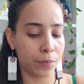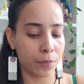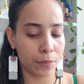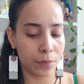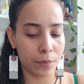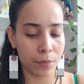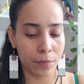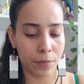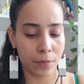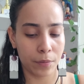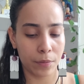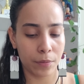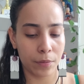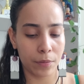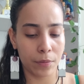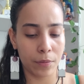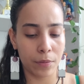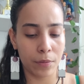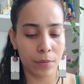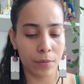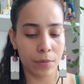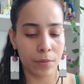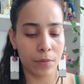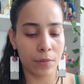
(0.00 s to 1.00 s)

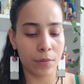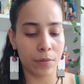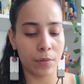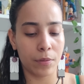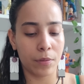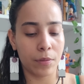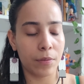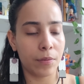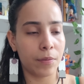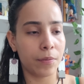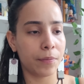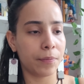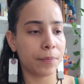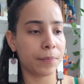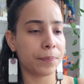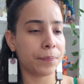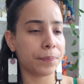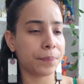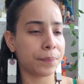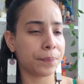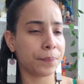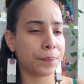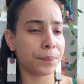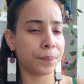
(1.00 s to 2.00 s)

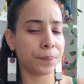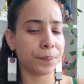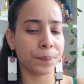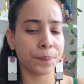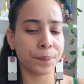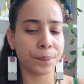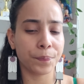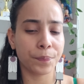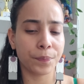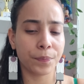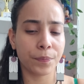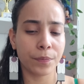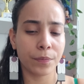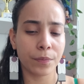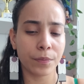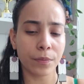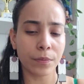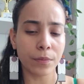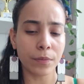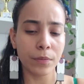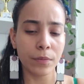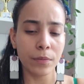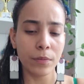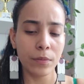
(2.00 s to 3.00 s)

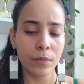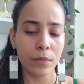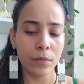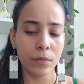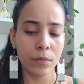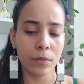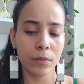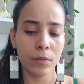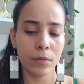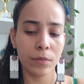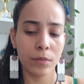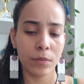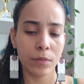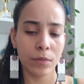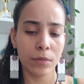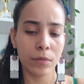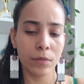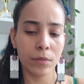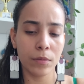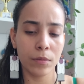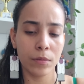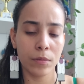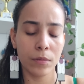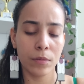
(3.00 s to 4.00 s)

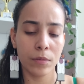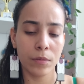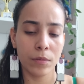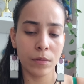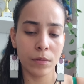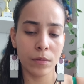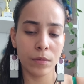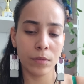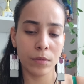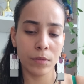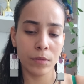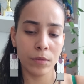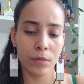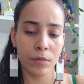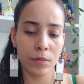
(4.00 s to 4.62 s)
Nothing is said.